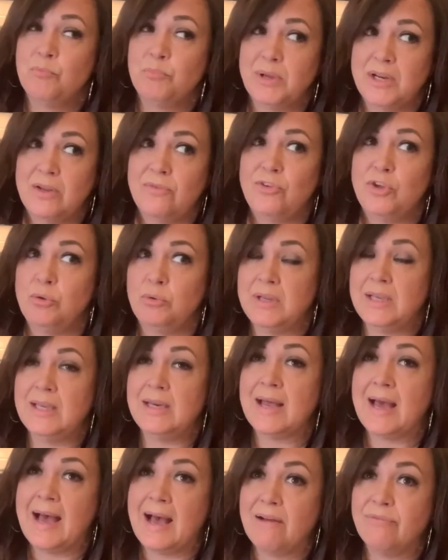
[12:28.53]
but if you
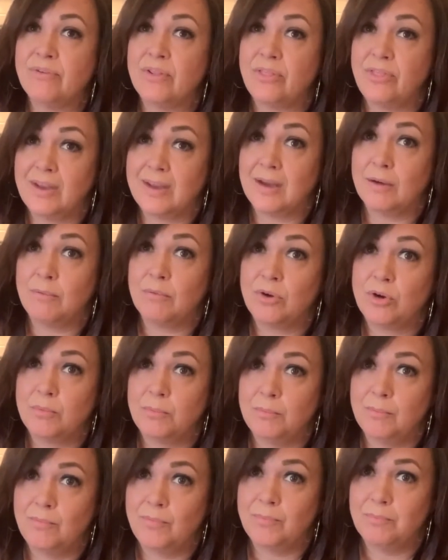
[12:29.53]
need a half a thing of
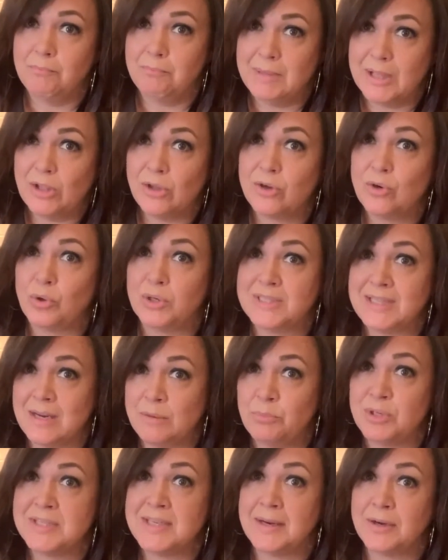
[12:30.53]
milk or
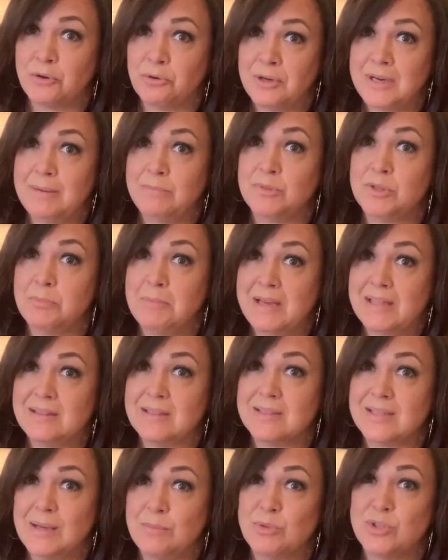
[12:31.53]
10% cream to make
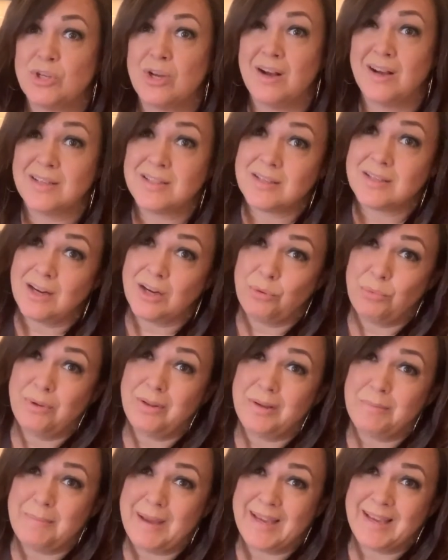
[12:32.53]
the same sauce, are you
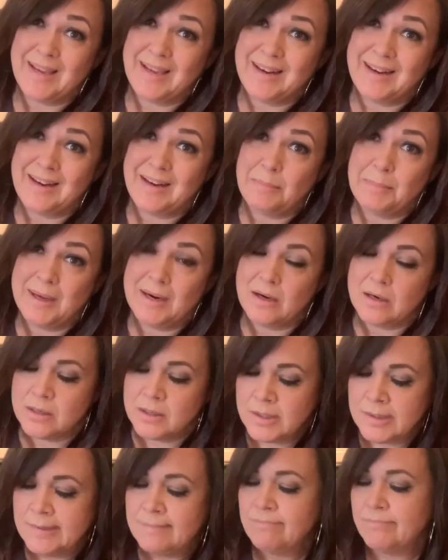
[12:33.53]
really making it any better?
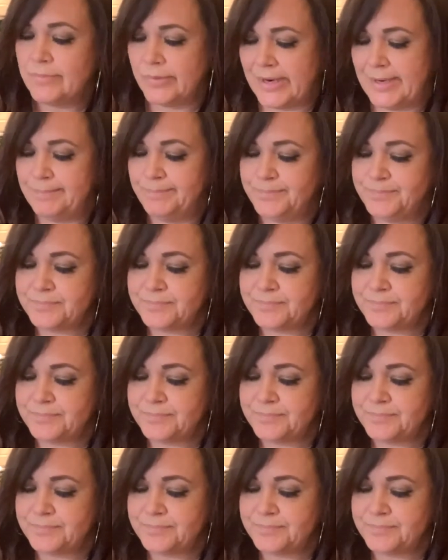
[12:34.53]
Right.